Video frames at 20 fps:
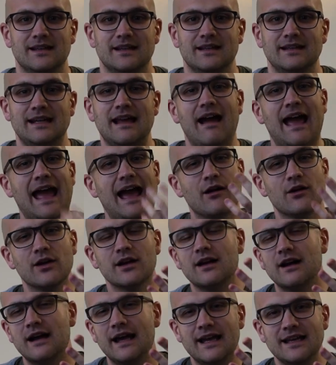Now, how
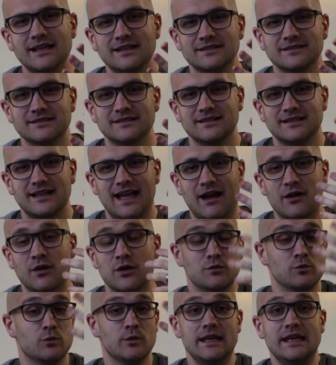
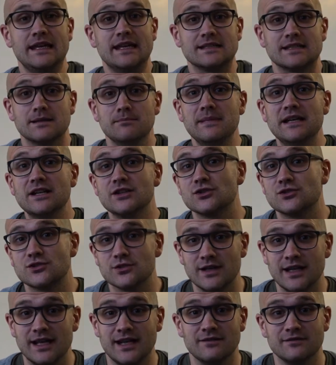can we as a
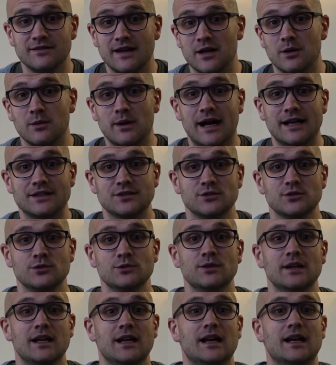ministry in Vanuatu